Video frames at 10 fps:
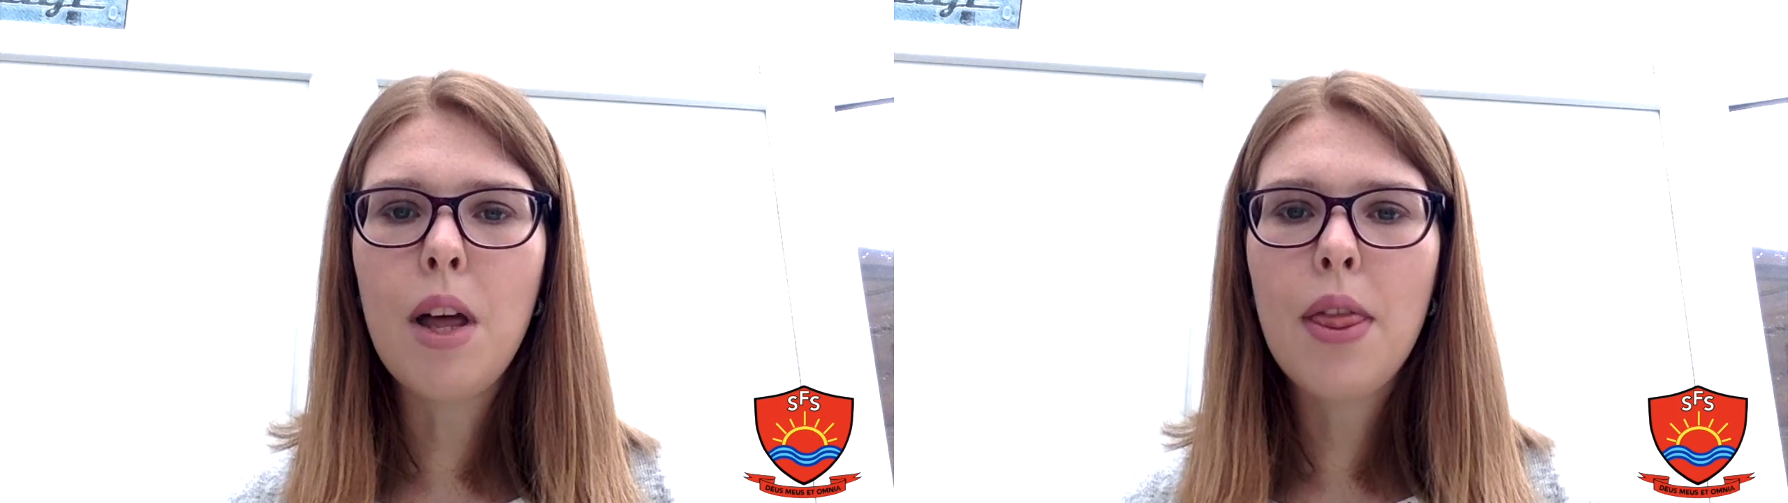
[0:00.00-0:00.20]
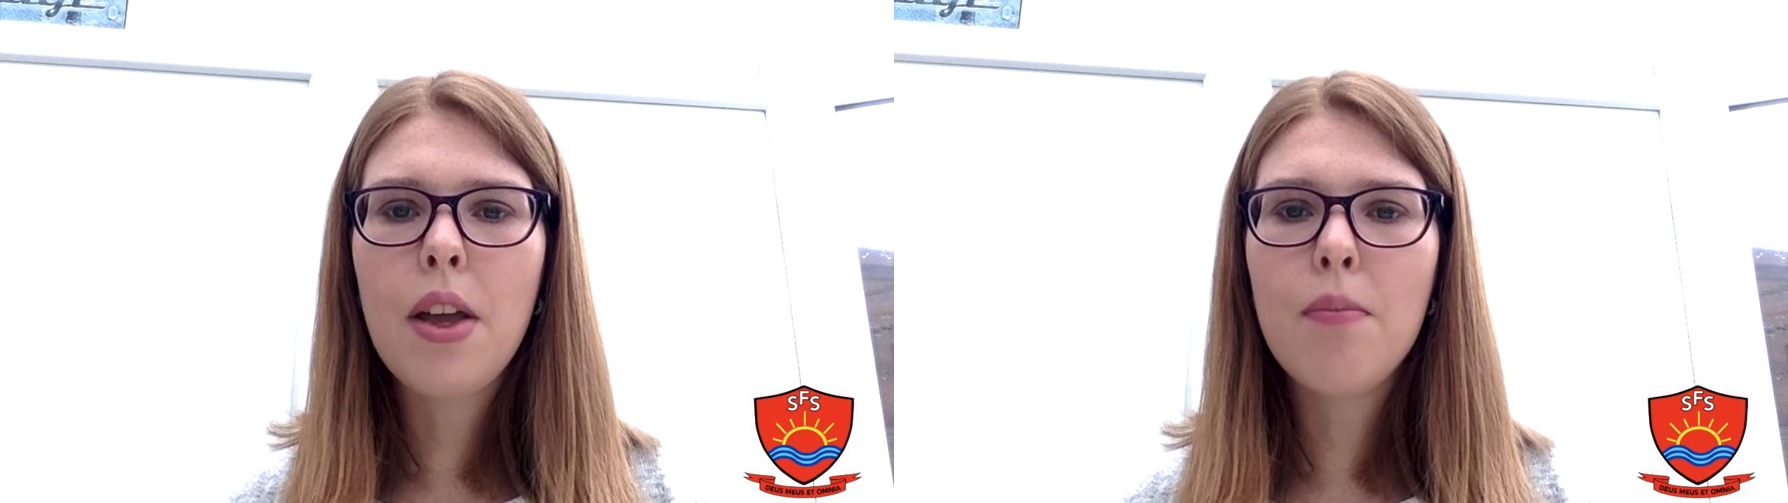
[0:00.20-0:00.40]

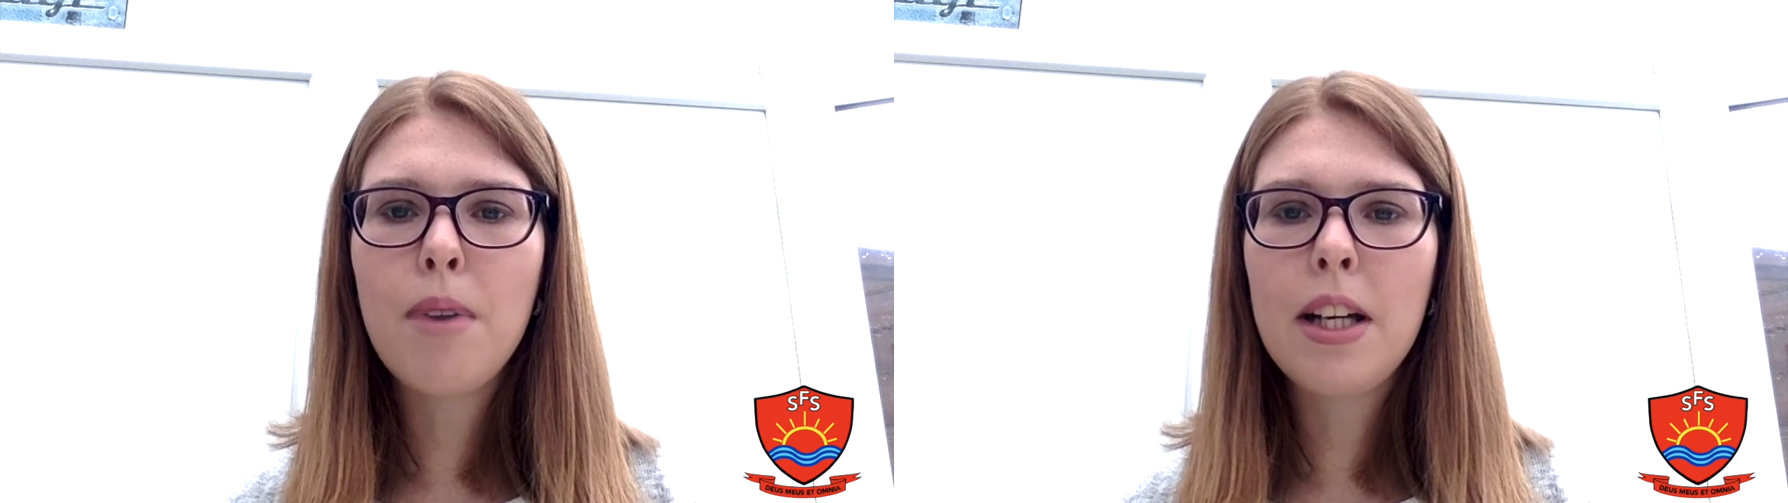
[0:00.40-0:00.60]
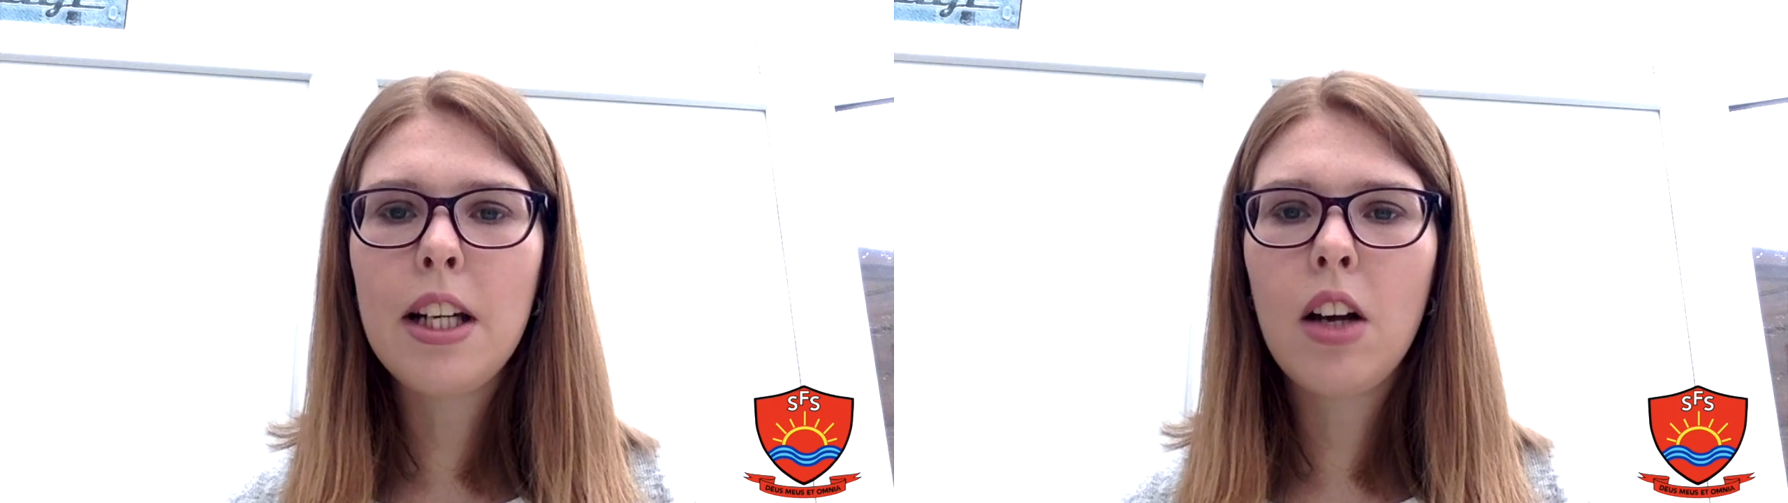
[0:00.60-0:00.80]
there are
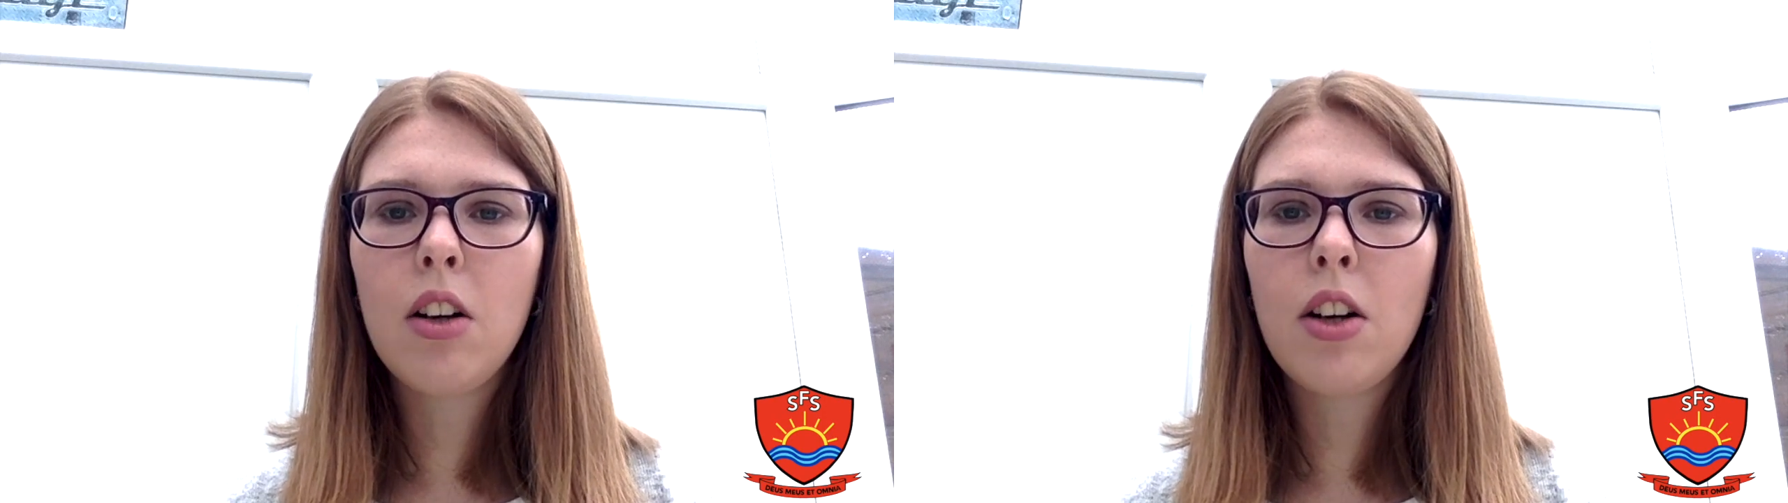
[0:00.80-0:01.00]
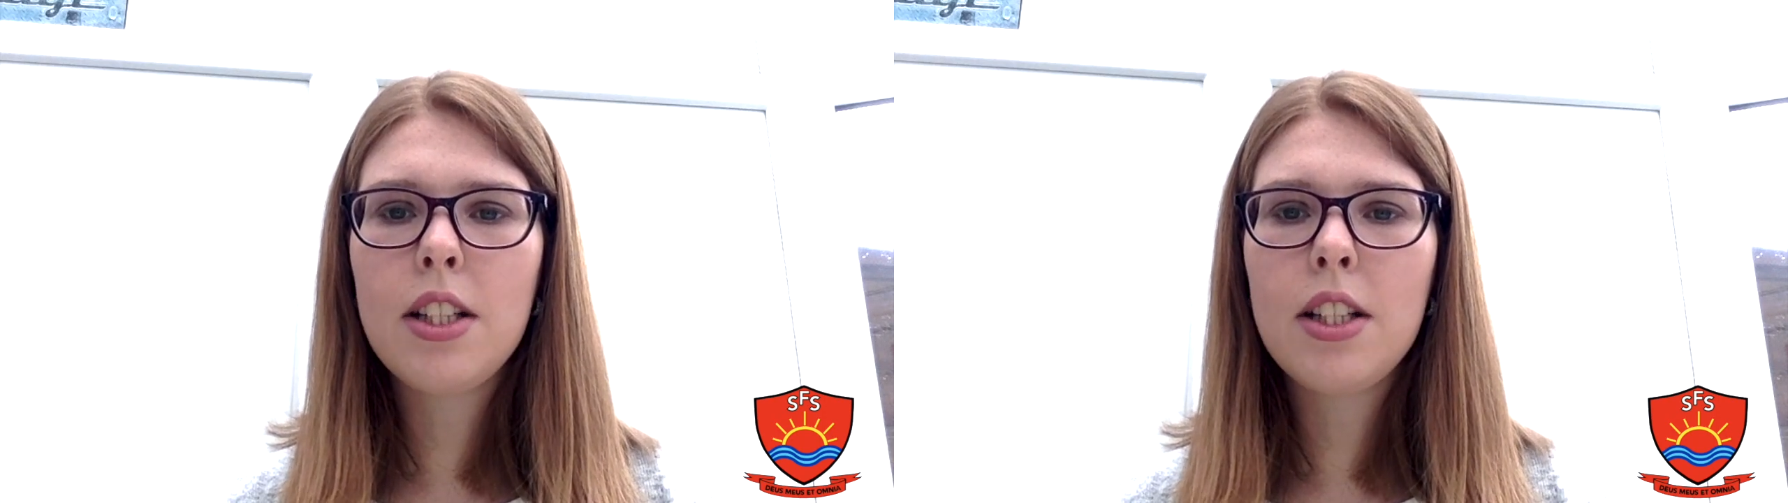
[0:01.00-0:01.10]
many online